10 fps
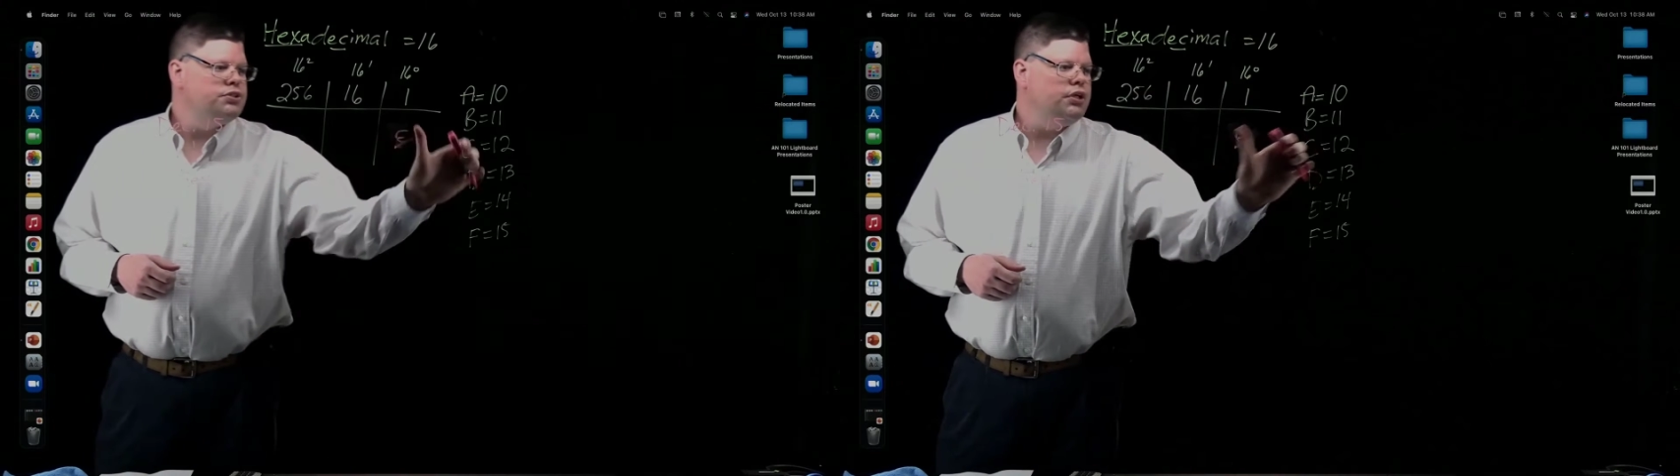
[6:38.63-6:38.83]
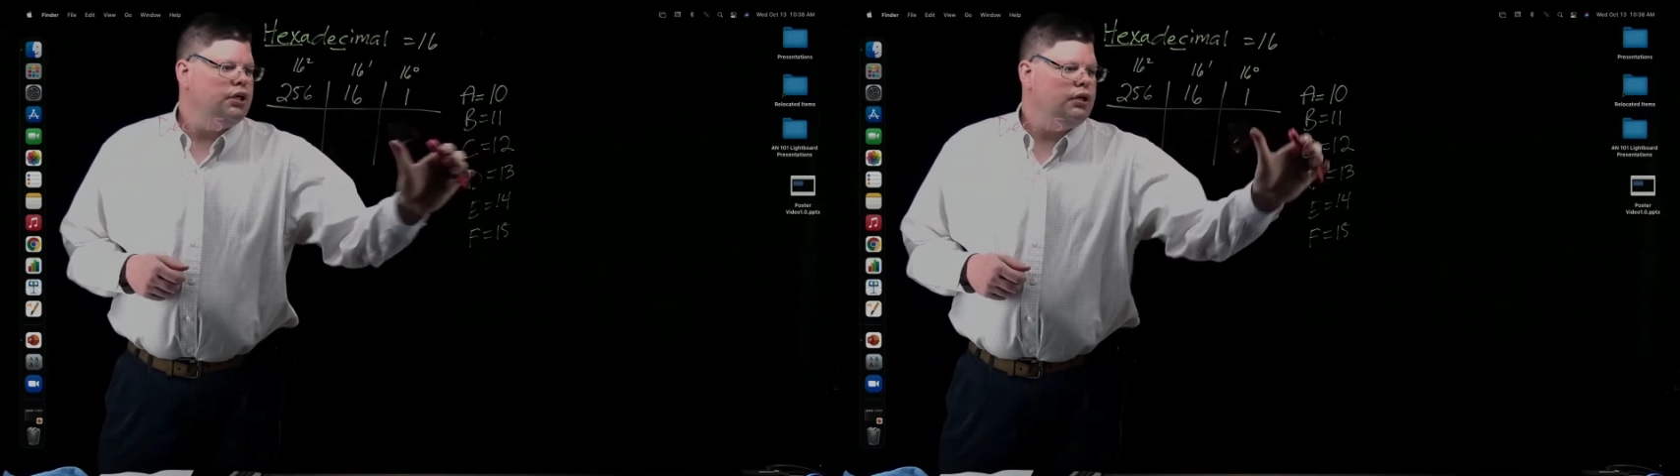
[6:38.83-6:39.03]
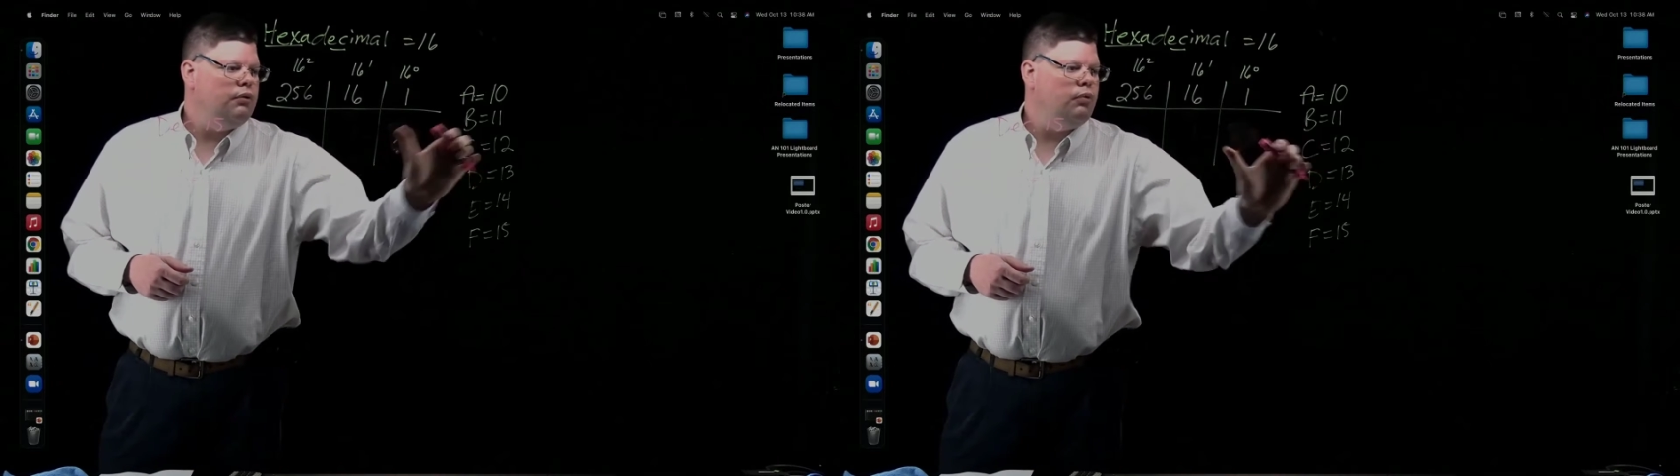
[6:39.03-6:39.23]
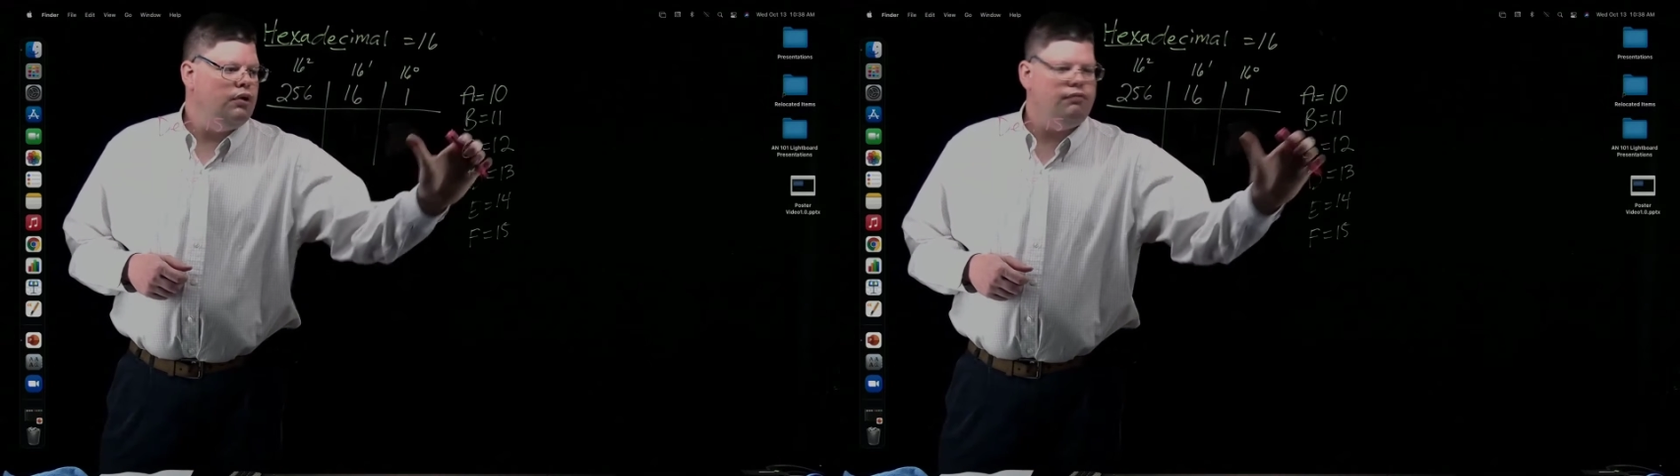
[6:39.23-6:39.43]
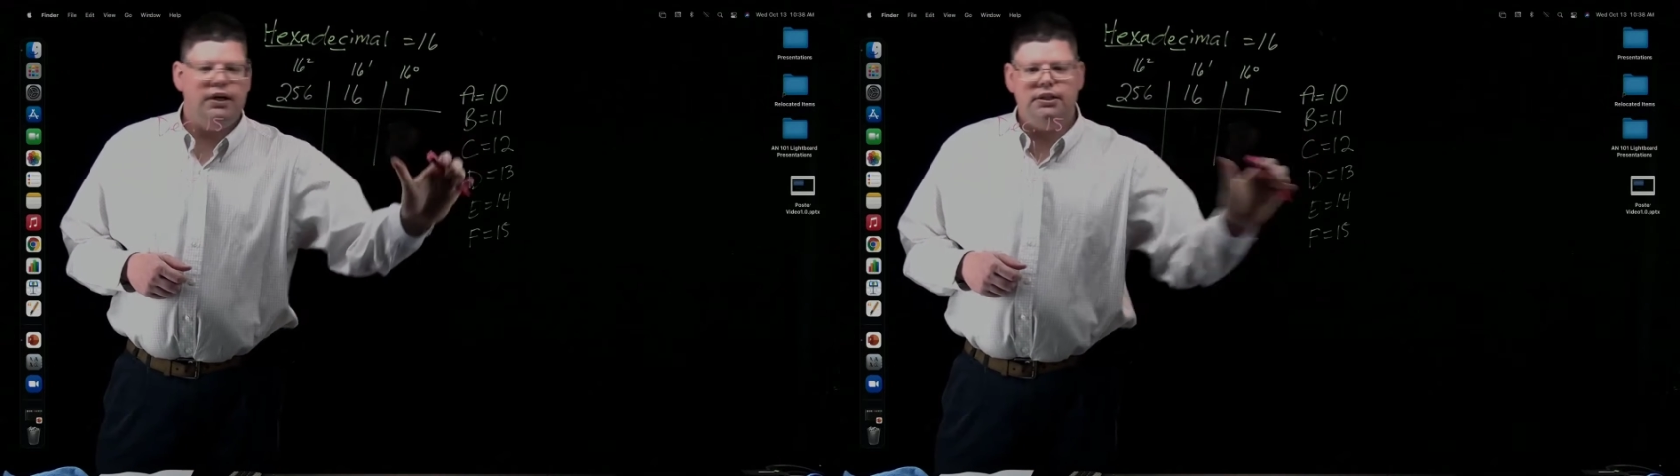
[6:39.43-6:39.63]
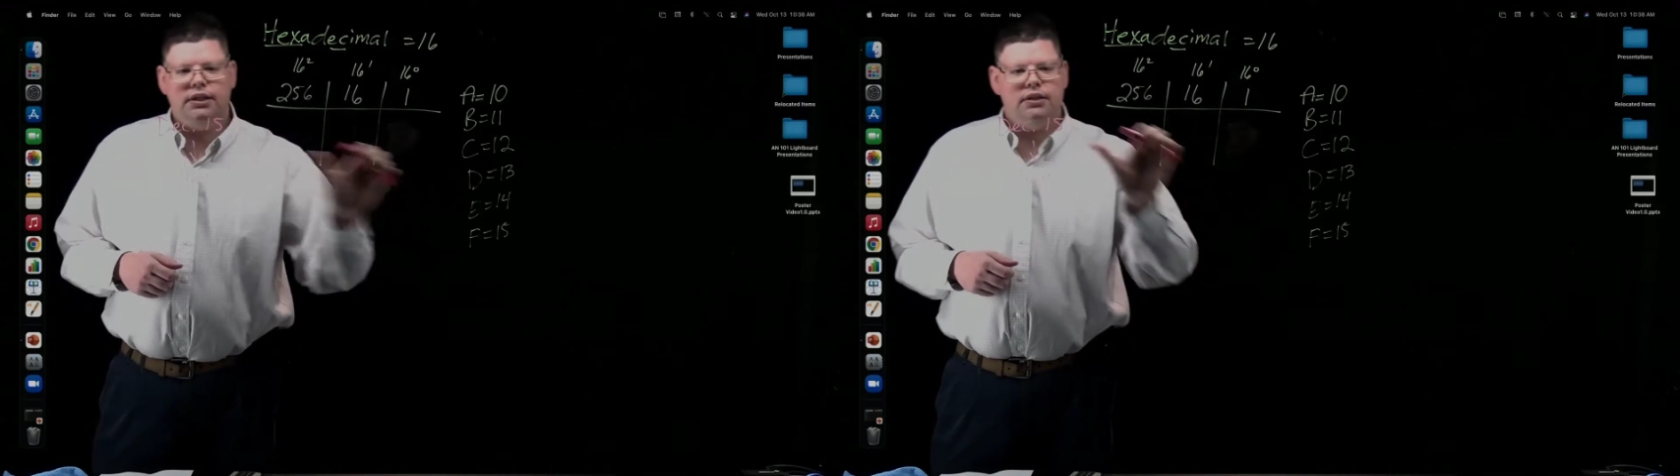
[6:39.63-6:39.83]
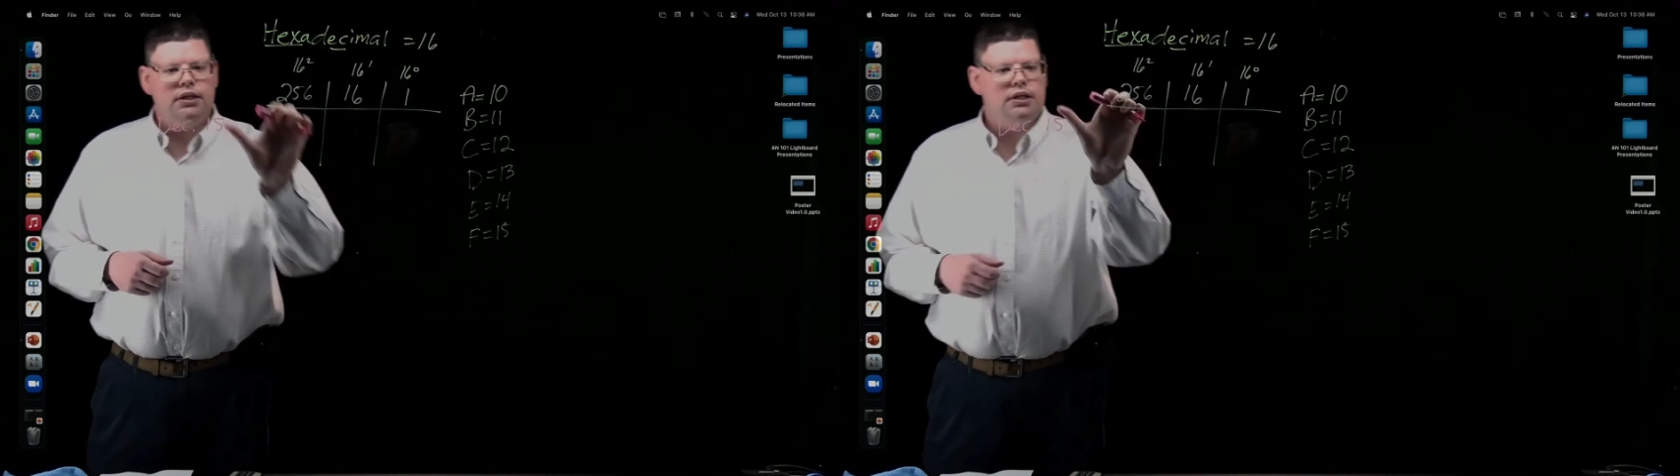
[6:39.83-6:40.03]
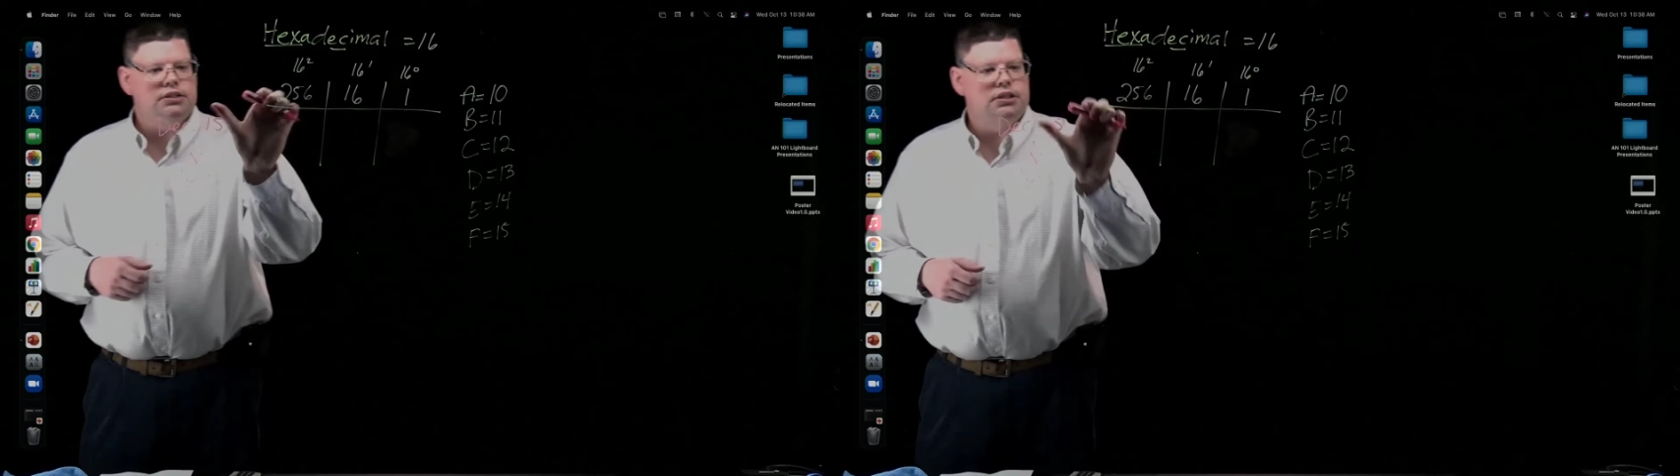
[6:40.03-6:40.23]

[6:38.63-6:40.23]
what if I did this?